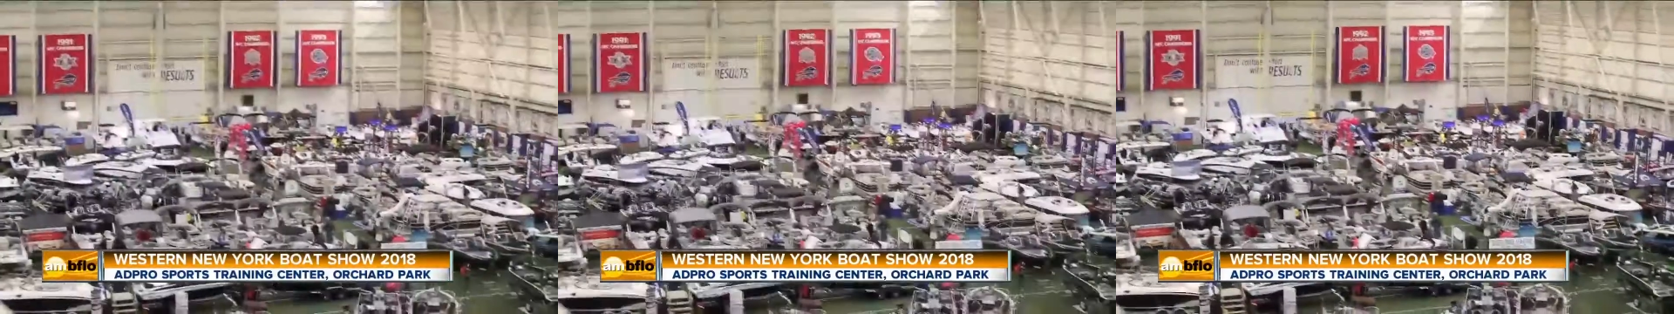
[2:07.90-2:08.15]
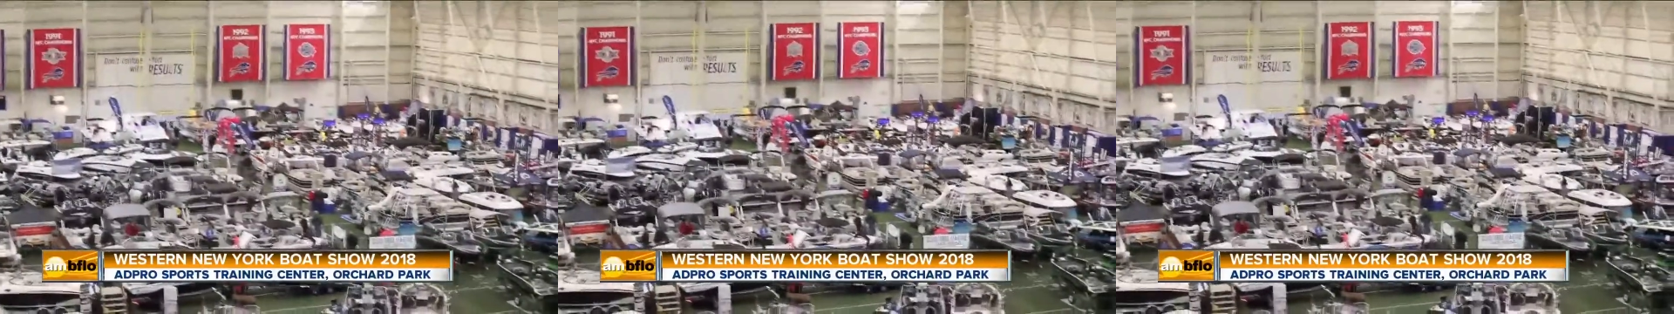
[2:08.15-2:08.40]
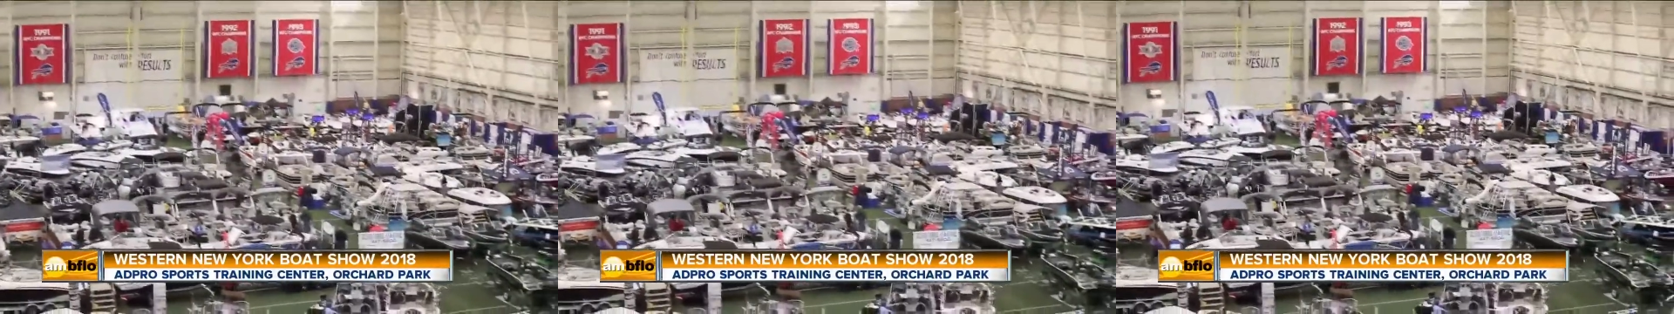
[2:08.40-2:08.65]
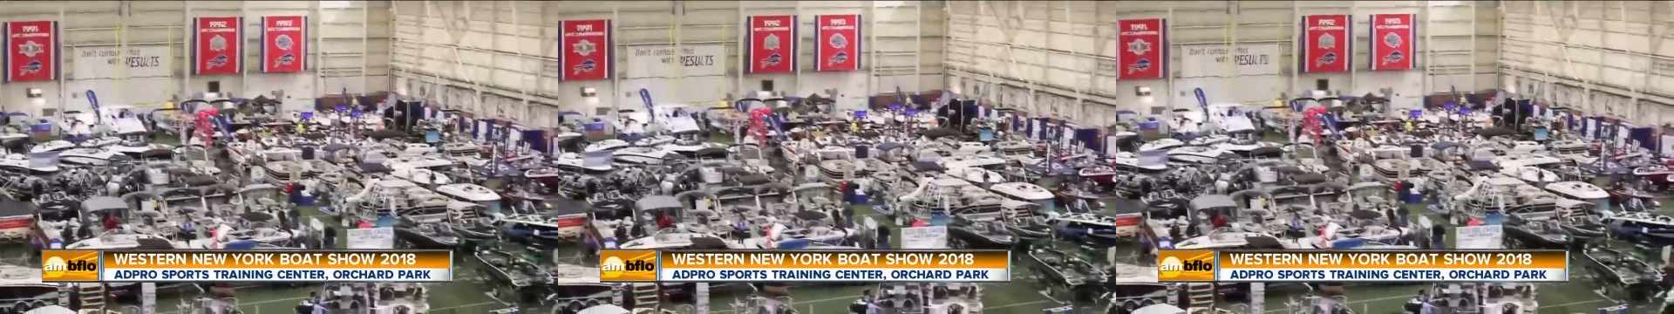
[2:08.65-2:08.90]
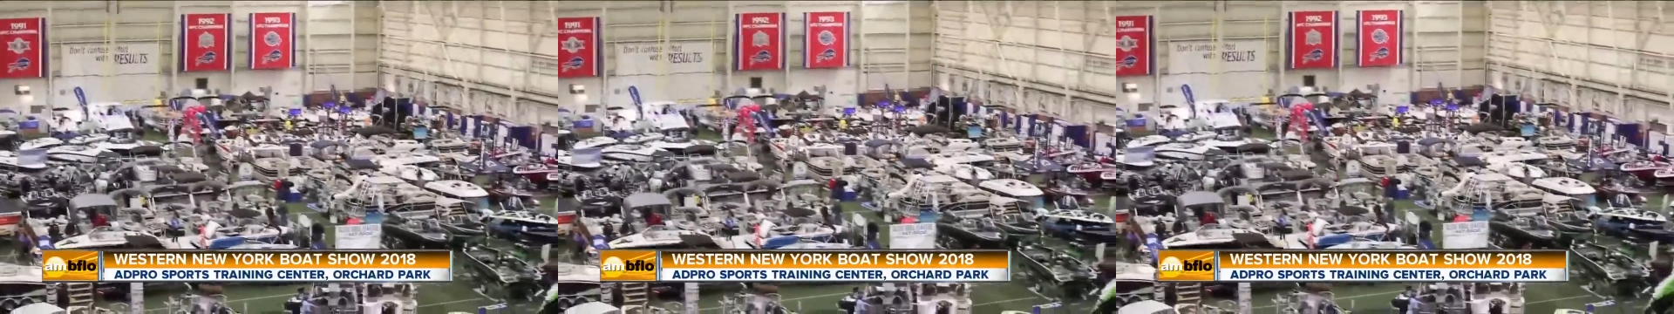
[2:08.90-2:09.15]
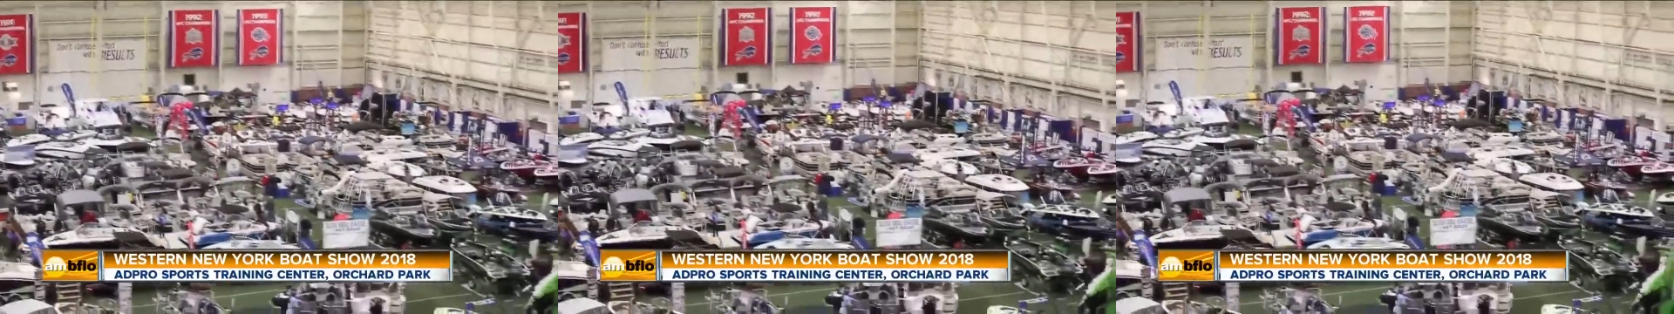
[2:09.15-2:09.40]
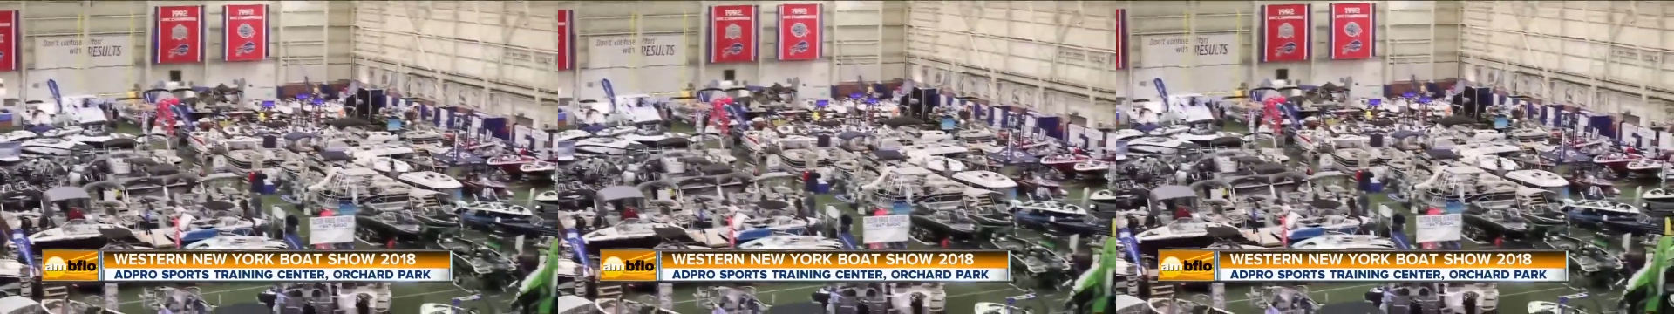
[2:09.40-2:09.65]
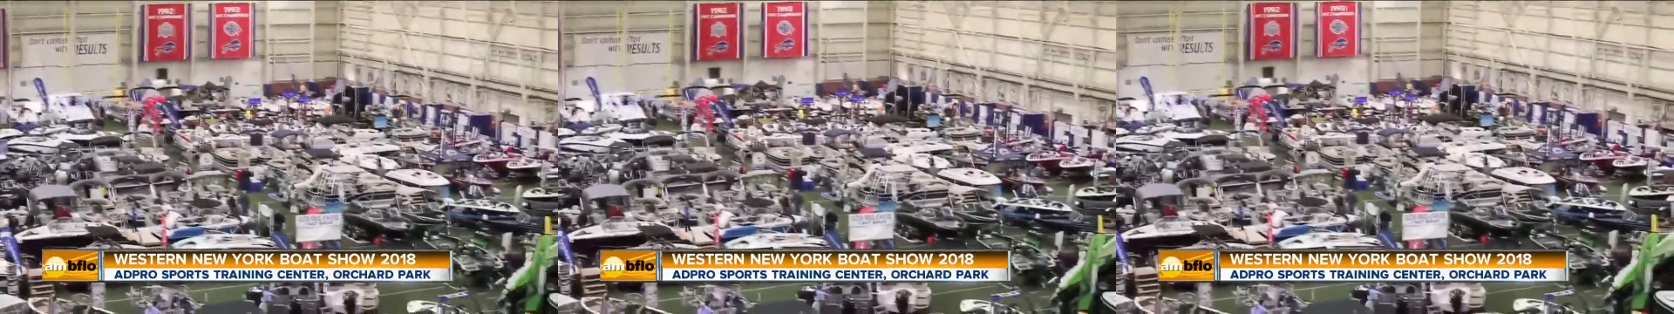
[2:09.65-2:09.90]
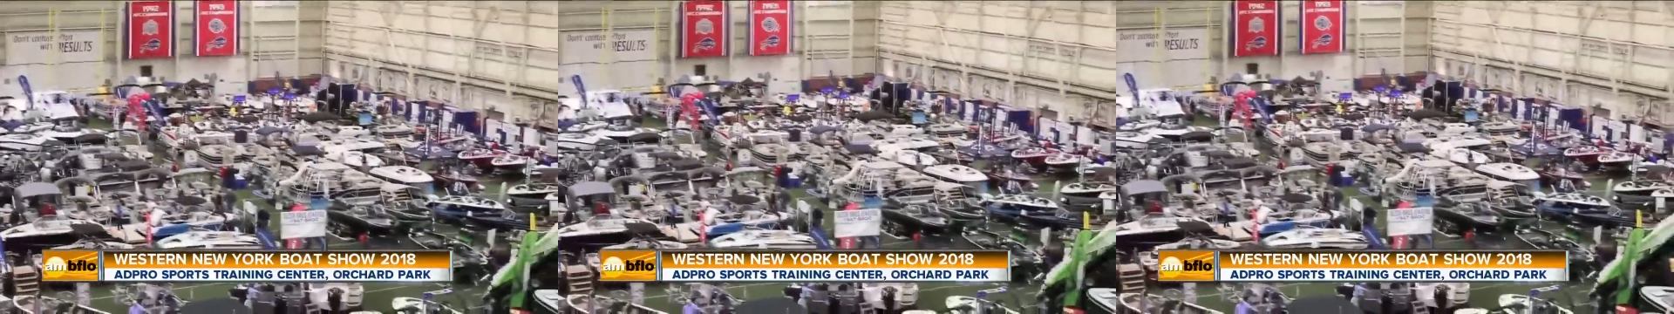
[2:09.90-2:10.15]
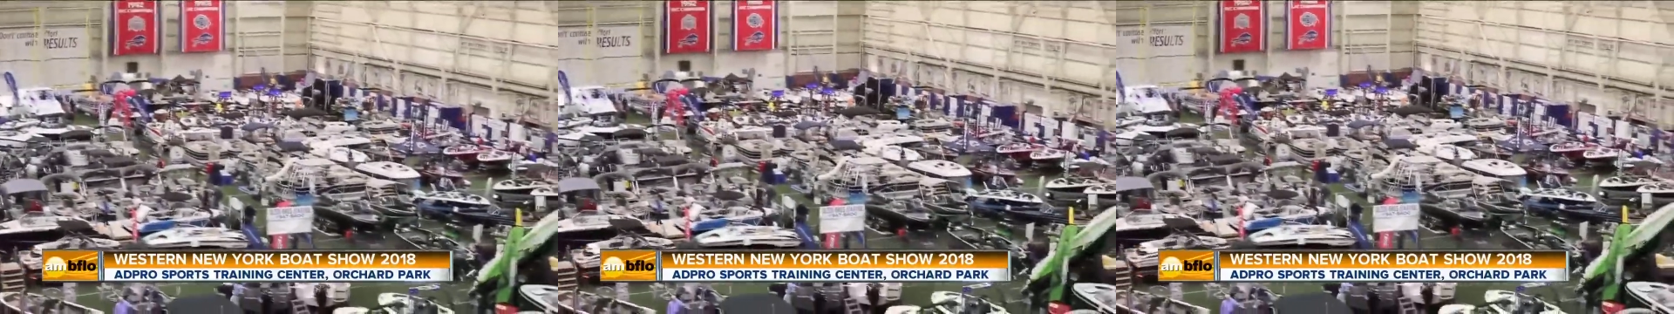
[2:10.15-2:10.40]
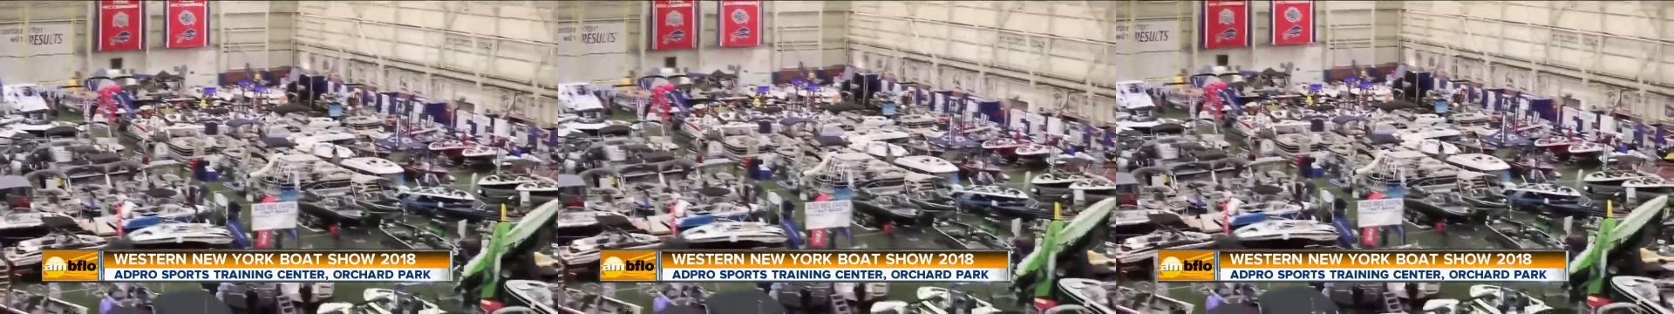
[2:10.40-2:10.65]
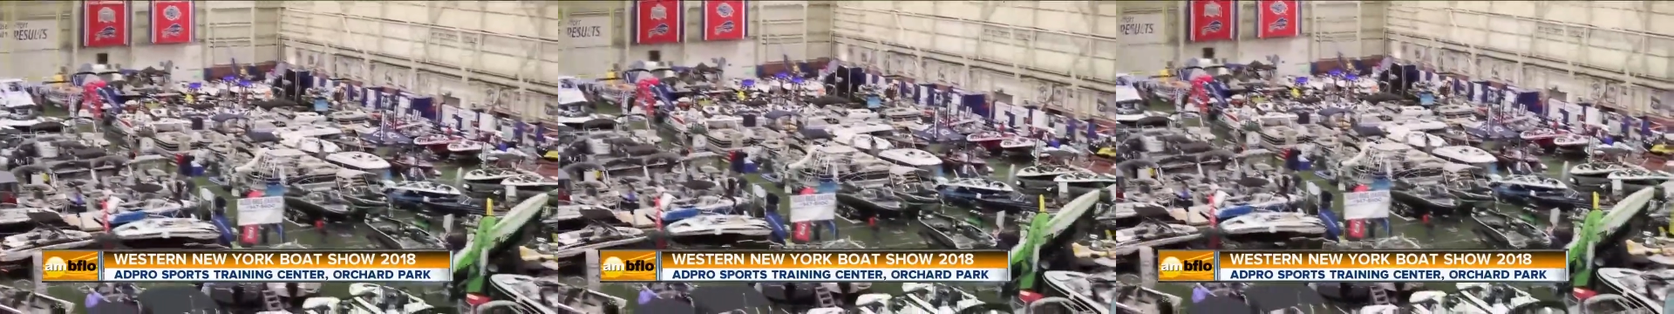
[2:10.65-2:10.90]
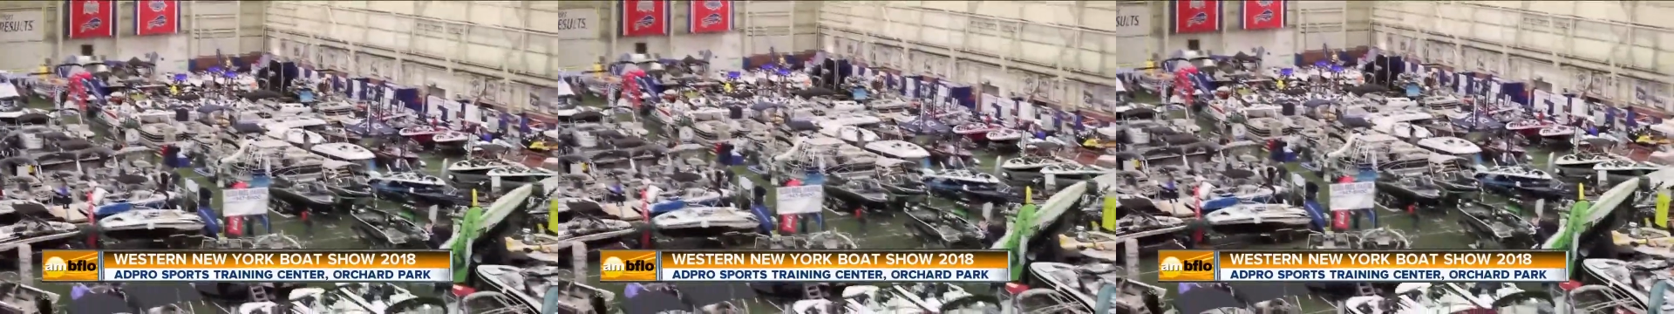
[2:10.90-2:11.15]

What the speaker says: Nobody's mouth can be seen.